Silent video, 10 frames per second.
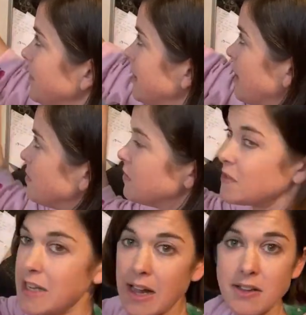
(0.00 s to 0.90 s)
loads of
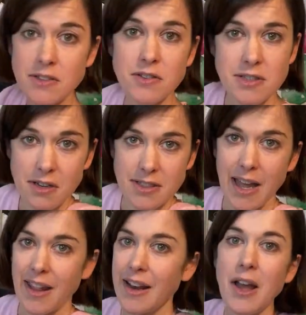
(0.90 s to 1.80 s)
cells all stuck
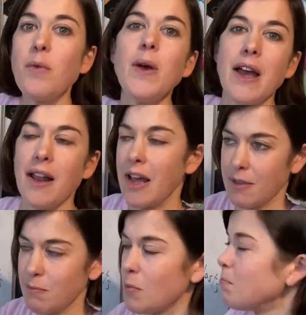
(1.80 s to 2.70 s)
together, like we are, like
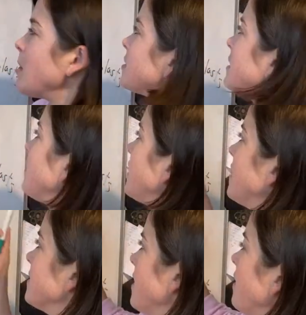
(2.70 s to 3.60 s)
most living
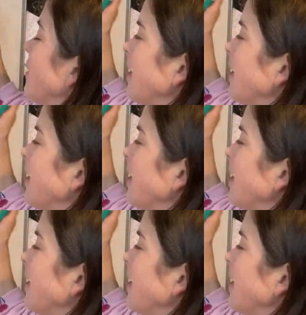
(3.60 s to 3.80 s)
things are.